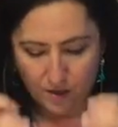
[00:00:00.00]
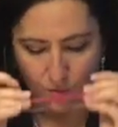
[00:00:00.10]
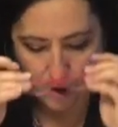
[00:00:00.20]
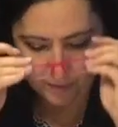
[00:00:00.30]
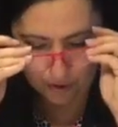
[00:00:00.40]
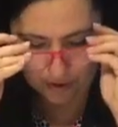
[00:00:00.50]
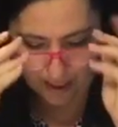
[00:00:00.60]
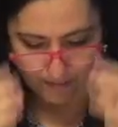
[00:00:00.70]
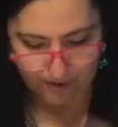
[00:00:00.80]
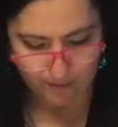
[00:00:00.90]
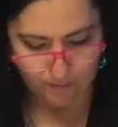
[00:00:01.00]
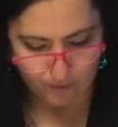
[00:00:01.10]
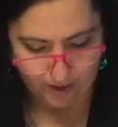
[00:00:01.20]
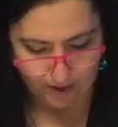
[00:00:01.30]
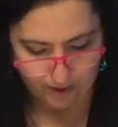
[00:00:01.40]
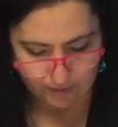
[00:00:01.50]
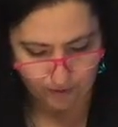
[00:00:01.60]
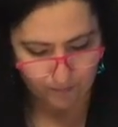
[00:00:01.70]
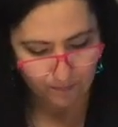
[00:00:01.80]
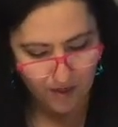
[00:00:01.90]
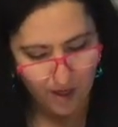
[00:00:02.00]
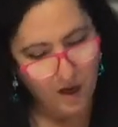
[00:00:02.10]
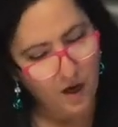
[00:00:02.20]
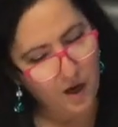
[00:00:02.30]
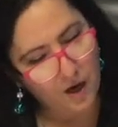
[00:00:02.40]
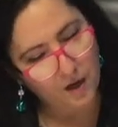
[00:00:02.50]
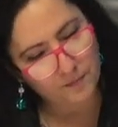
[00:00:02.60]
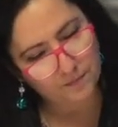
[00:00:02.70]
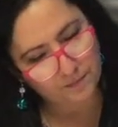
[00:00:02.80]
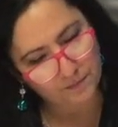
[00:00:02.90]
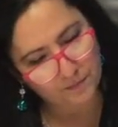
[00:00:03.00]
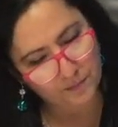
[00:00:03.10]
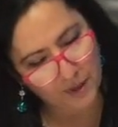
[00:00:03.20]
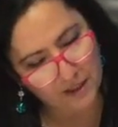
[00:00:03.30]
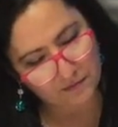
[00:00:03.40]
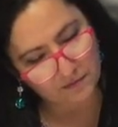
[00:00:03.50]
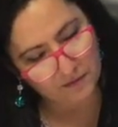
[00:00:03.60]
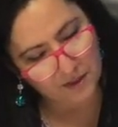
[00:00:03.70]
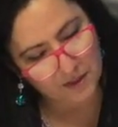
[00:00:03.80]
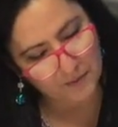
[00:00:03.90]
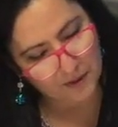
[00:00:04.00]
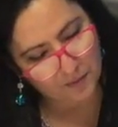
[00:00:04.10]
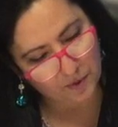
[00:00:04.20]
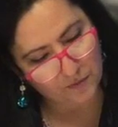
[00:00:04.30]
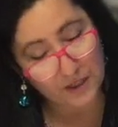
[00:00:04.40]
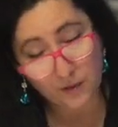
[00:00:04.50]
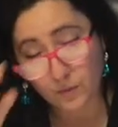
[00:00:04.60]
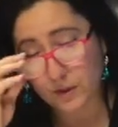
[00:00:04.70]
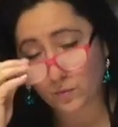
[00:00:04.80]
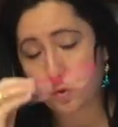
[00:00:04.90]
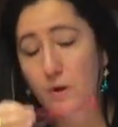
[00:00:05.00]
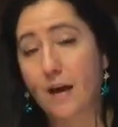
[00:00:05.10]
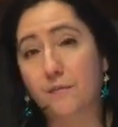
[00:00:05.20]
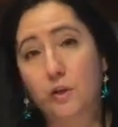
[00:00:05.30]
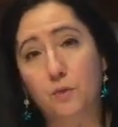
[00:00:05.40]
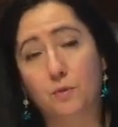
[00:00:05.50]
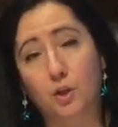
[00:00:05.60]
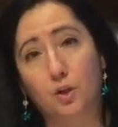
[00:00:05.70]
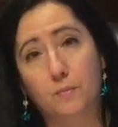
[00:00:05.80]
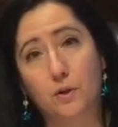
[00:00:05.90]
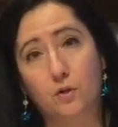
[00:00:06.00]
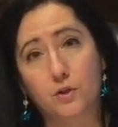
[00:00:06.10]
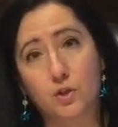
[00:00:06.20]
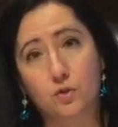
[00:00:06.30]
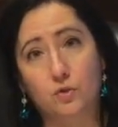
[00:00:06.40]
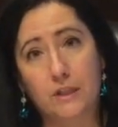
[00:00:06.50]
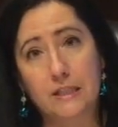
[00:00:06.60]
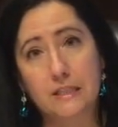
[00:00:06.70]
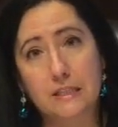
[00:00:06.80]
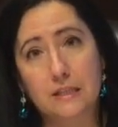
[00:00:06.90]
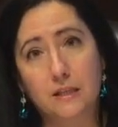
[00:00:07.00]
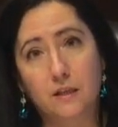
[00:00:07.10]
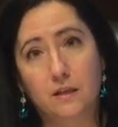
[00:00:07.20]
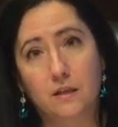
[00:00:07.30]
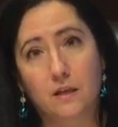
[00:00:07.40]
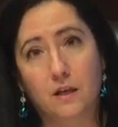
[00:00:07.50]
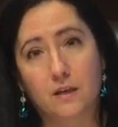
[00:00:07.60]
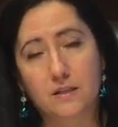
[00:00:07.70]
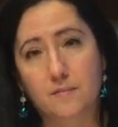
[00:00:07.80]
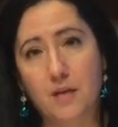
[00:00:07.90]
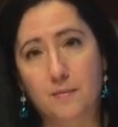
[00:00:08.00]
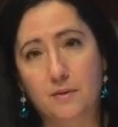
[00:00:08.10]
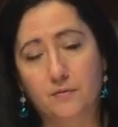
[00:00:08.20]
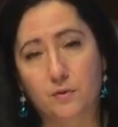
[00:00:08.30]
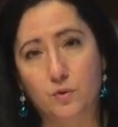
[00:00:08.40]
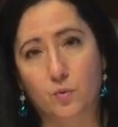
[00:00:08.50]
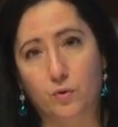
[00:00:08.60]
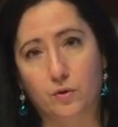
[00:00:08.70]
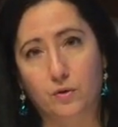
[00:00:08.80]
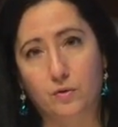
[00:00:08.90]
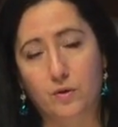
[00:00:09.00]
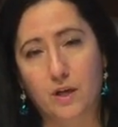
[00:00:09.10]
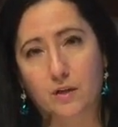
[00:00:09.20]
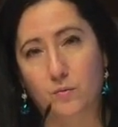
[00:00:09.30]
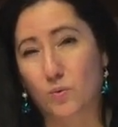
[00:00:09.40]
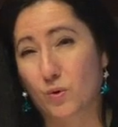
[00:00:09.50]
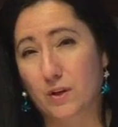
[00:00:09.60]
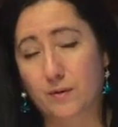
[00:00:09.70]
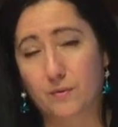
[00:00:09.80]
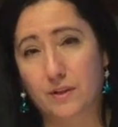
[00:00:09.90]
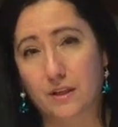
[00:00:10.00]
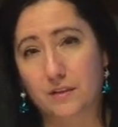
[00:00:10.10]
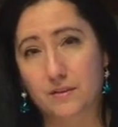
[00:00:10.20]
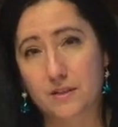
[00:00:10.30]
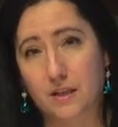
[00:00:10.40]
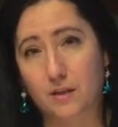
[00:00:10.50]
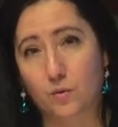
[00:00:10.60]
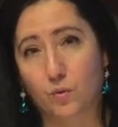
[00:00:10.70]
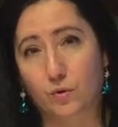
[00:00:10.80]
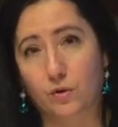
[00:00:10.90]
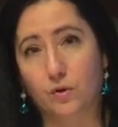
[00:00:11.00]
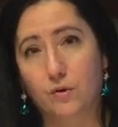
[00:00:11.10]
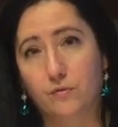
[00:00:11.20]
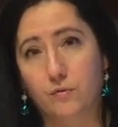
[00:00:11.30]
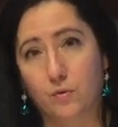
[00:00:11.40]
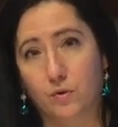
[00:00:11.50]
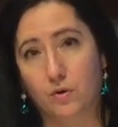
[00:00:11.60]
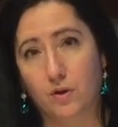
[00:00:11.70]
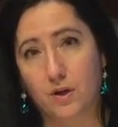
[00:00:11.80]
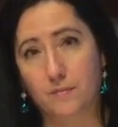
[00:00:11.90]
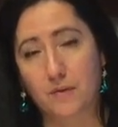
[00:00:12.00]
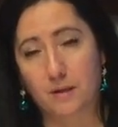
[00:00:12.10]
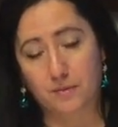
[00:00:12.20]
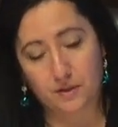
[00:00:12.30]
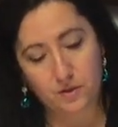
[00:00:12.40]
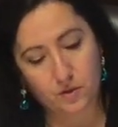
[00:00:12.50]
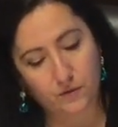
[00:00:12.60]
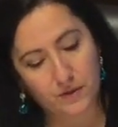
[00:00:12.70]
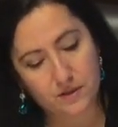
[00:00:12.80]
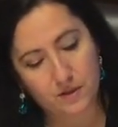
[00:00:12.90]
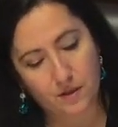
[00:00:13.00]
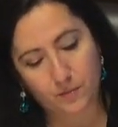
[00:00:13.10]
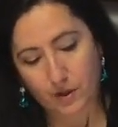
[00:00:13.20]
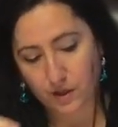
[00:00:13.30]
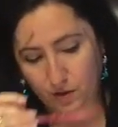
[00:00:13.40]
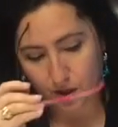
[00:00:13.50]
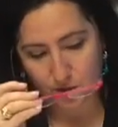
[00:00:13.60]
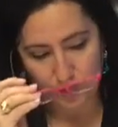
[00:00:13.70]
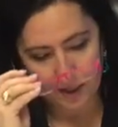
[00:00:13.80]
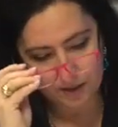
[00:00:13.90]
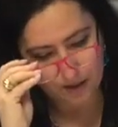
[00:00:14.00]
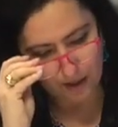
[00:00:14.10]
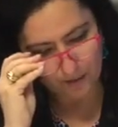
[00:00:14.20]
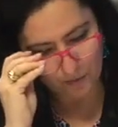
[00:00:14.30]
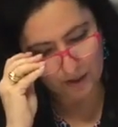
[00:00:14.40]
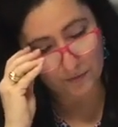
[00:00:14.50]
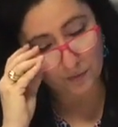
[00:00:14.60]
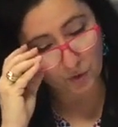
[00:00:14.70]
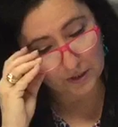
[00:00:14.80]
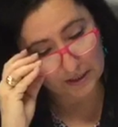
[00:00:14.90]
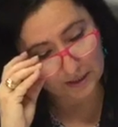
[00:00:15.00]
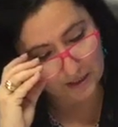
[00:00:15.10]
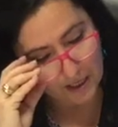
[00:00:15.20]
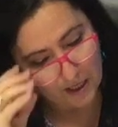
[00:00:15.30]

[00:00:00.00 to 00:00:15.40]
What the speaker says: we couldn't have that before now, I don't know. But it's been approved. And we will have a new procurement on the street sometime in the first quarter, and an award, I would think, in the second quarter for ambulance service, a brand new contract with even more details.